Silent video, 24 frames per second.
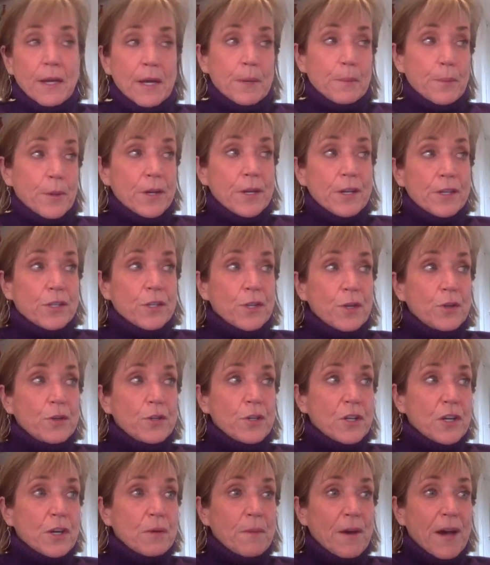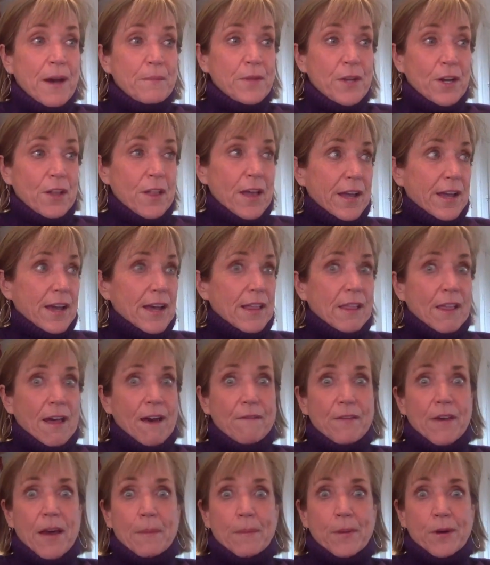Pretty soon you come up and they're I love
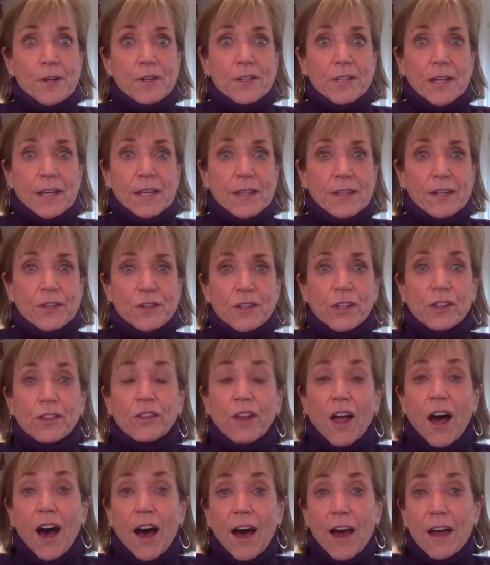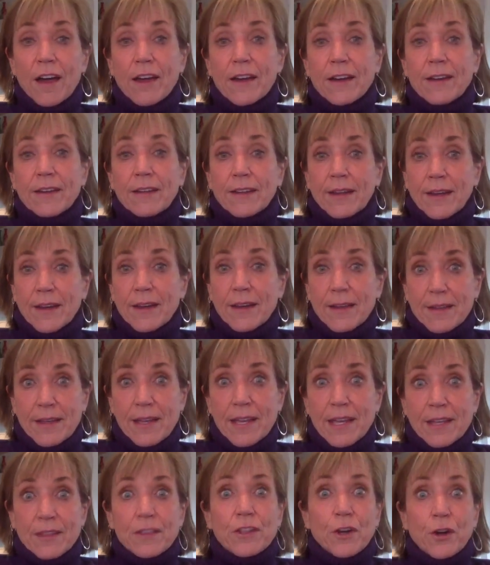that person. There's a lot
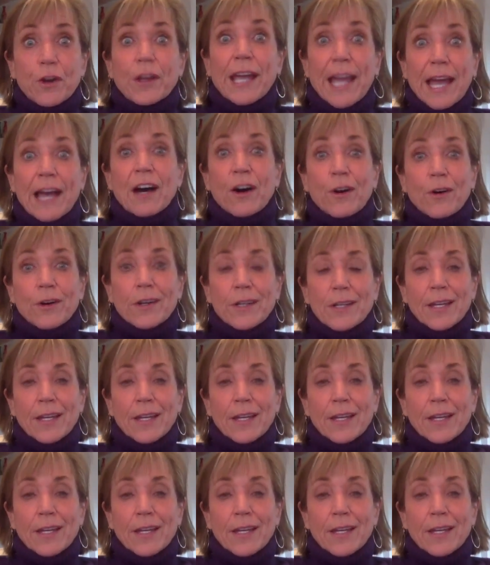in their account.